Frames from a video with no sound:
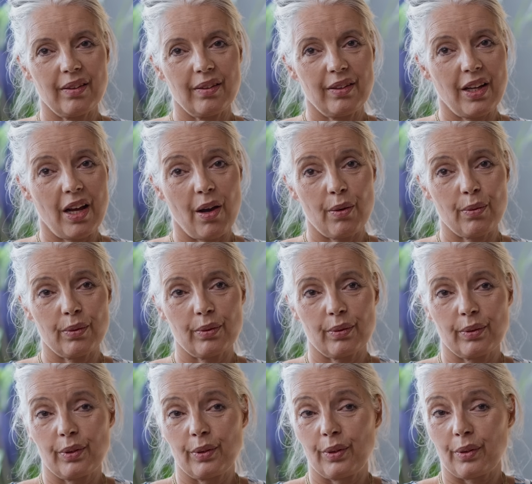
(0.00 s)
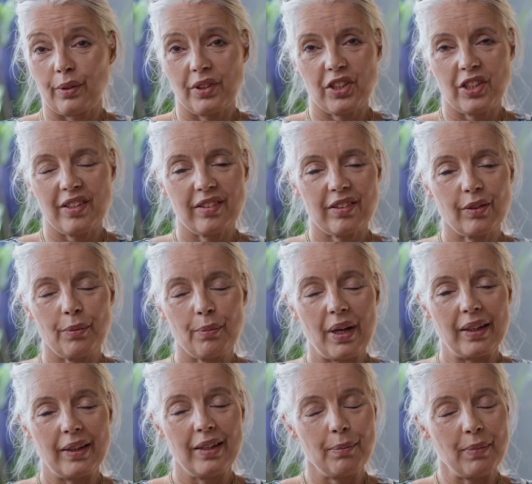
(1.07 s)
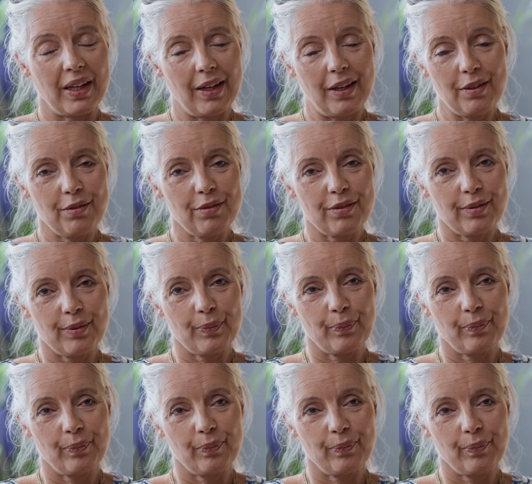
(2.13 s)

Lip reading: Now Guruji is in my life.